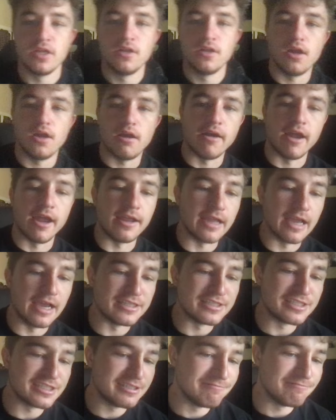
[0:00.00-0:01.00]
All right,
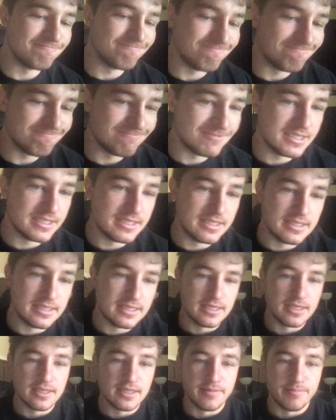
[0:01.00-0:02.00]
guys.
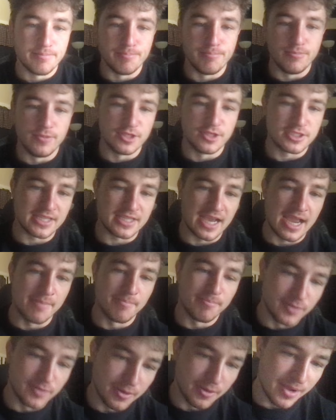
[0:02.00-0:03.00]
This
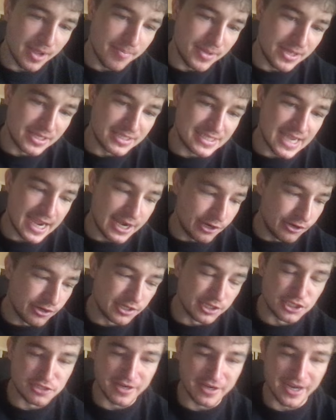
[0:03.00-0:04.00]
time, there might be a tighter
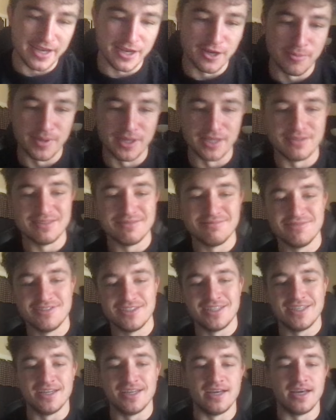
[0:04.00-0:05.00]
constraint here, but
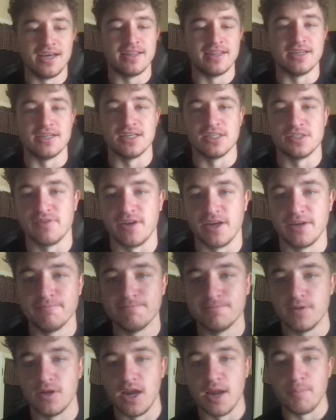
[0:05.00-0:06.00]
I think that's fine.
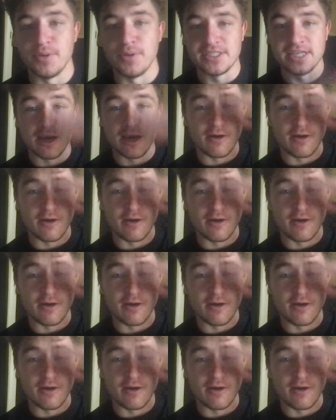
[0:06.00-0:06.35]
All right, peace out.